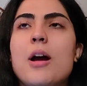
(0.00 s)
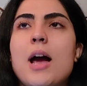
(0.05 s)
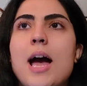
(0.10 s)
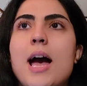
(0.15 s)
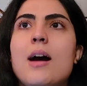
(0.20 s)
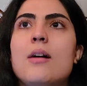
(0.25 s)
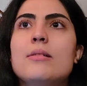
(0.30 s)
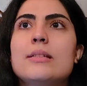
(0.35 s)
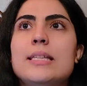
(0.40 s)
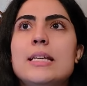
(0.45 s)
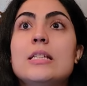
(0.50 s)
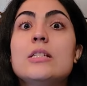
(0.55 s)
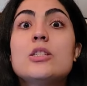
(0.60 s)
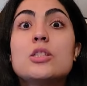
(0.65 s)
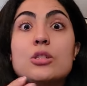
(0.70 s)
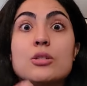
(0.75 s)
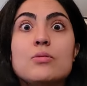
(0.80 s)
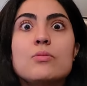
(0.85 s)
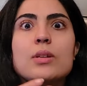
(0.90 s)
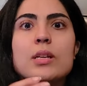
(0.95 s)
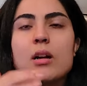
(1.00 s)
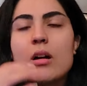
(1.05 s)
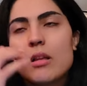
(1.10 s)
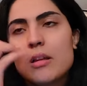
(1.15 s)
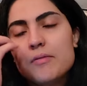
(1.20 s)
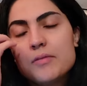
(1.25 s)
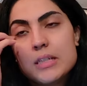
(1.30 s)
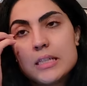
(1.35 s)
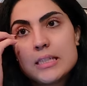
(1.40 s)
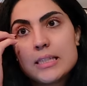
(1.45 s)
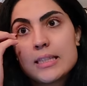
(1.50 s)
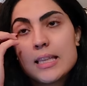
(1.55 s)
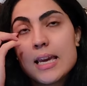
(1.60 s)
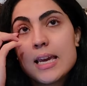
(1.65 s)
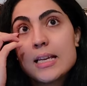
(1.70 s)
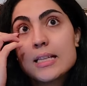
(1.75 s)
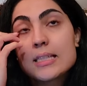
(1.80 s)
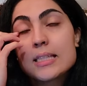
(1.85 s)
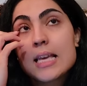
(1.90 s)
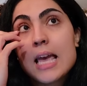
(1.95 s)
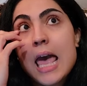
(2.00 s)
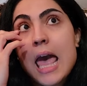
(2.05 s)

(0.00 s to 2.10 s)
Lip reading: house and it's doing all of these things.